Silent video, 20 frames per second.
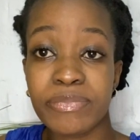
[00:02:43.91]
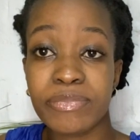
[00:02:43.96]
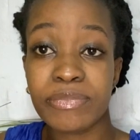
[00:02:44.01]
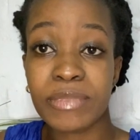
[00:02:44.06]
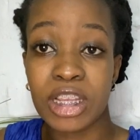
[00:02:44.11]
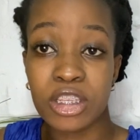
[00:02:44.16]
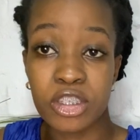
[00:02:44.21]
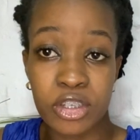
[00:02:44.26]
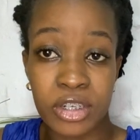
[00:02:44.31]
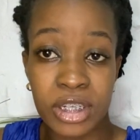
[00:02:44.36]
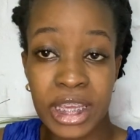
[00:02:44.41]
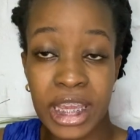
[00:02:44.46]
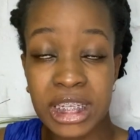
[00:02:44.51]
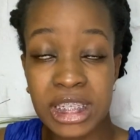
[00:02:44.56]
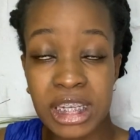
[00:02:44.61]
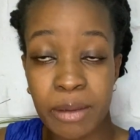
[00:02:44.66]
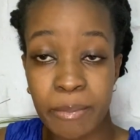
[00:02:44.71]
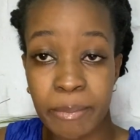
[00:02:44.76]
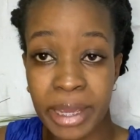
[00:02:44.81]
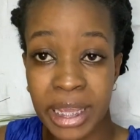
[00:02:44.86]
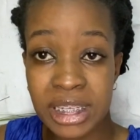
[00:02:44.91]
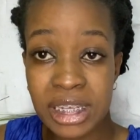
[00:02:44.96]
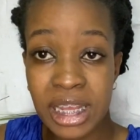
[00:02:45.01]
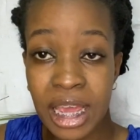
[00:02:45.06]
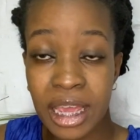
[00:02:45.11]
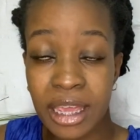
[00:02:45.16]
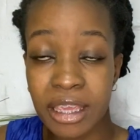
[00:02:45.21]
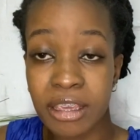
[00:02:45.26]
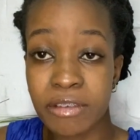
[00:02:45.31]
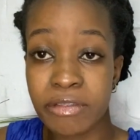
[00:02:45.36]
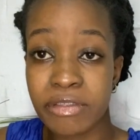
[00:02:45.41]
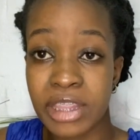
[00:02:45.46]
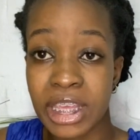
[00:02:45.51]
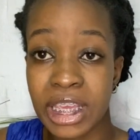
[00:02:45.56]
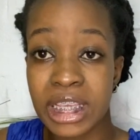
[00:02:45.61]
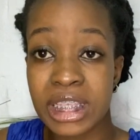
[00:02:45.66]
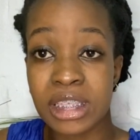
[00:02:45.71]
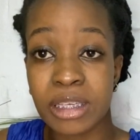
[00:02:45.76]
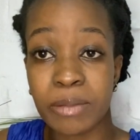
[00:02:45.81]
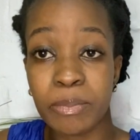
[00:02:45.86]
adjudicate a matter if there
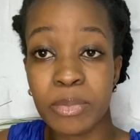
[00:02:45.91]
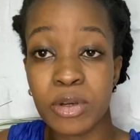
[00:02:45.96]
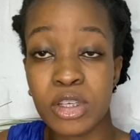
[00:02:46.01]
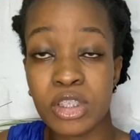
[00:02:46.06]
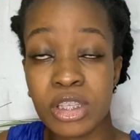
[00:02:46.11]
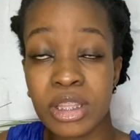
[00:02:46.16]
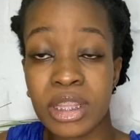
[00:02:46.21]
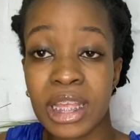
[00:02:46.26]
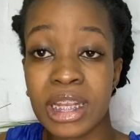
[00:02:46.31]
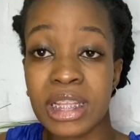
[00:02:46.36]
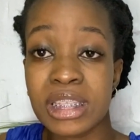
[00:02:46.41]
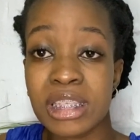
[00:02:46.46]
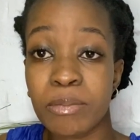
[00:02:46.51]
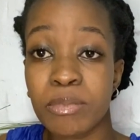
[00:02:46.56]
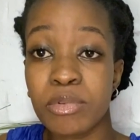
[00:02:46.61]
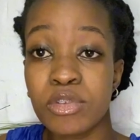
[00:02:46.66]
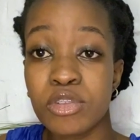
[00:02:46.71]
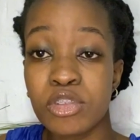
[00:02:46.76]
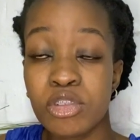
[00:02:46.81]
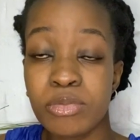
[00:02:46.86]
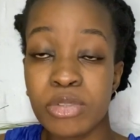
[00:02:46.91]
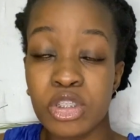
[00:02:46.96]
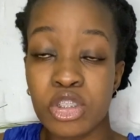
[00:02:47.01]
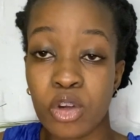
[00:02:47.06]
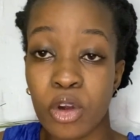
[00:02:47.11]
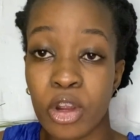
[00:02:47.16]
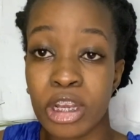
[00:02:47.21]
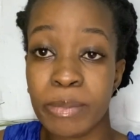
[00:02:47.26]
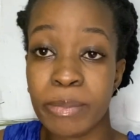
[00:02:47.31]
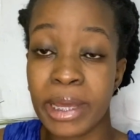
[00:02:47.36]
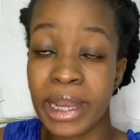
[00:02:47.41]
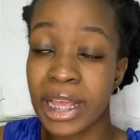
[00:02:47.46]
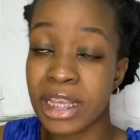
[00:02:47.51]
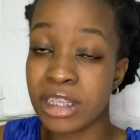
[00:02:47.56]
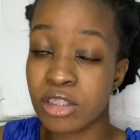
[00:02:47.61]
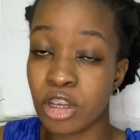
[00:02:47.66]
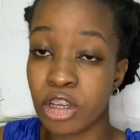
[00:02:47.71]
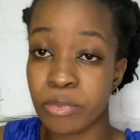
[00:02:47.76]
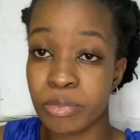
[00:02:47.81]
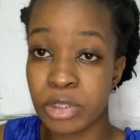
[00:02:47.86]
is a person that is supposed to be joined but has
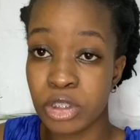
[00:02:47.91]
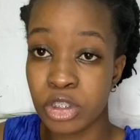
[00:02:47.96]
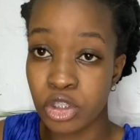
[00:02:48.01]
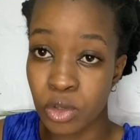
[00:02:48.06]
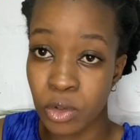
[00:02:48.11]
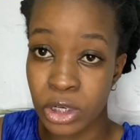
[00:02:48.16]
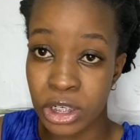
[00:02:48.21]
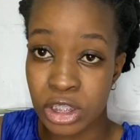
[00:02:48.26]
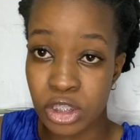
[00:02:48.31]
not been joined.